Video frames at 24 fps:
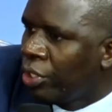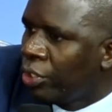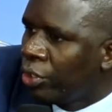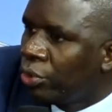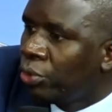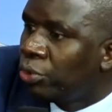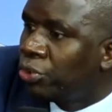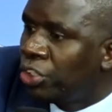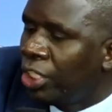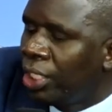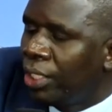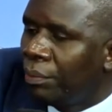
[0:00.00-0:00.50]

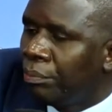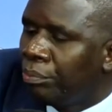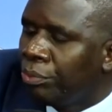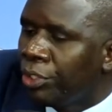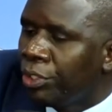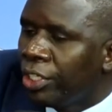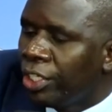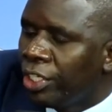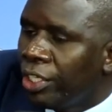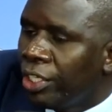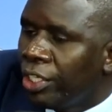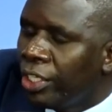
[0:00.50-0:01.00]
You see,
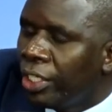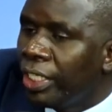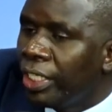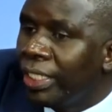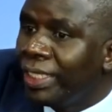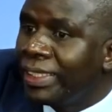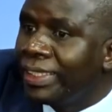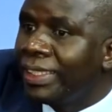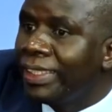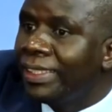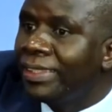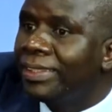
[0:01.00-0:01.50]

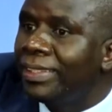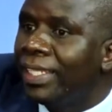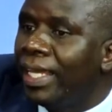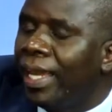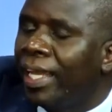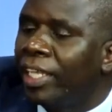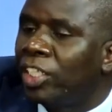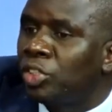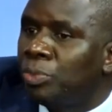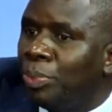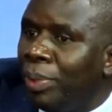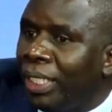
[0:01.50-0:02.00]
it is
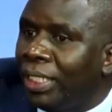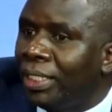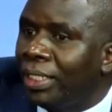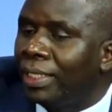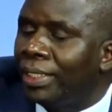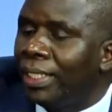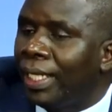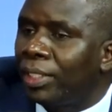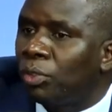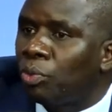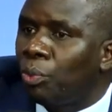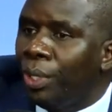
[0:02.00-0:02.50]
expected
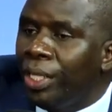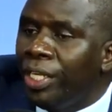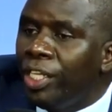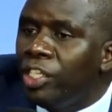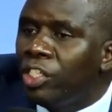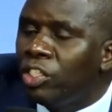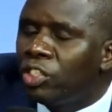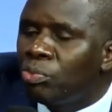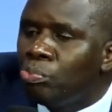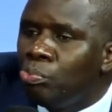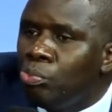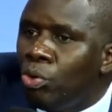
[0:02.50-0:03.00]
that when
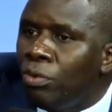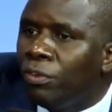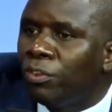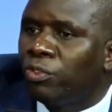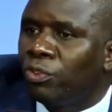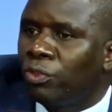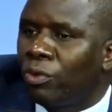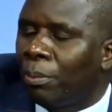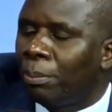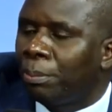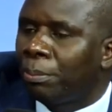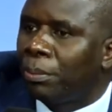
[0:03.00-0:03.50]
it moves
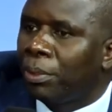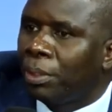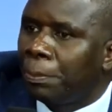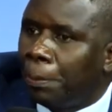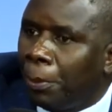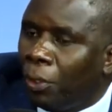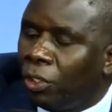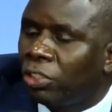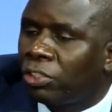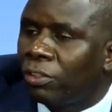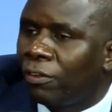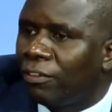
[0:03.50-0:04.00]
from
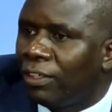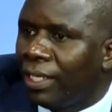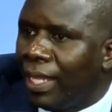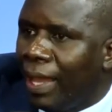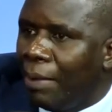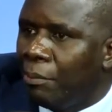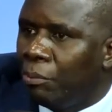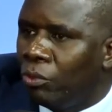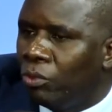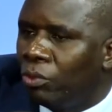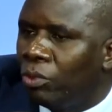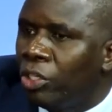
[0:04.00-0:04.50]
Port of
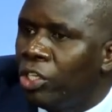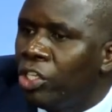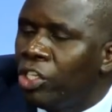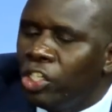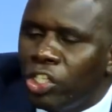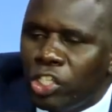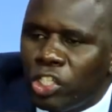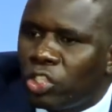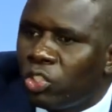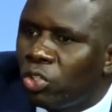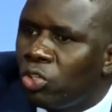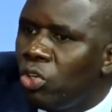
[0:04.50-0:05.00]
Lamu,
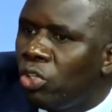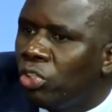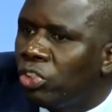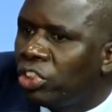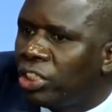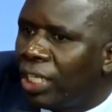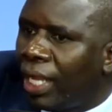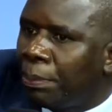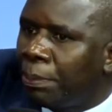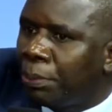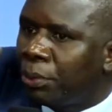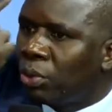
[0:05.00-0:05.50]
it
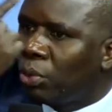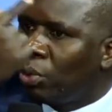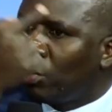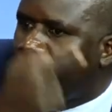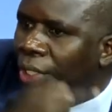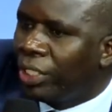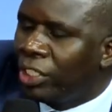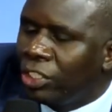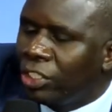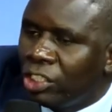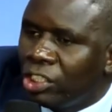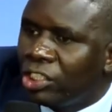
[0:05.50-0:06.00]
goes up to,
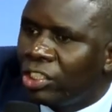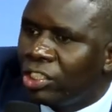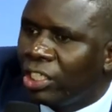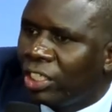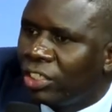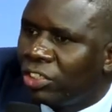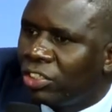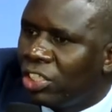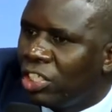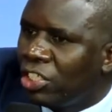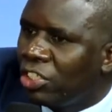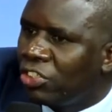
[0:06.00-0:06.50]
when it
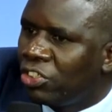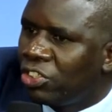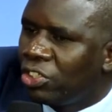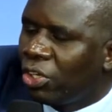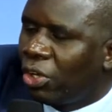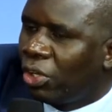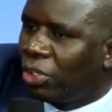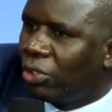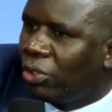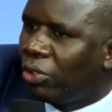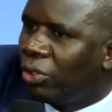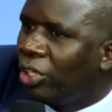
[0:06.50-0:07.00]
reaches
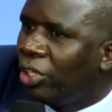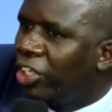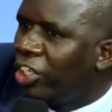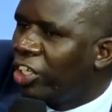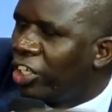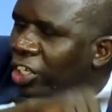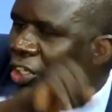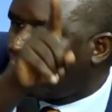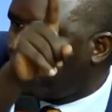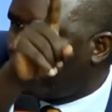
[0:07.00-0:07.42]
Isiolo, it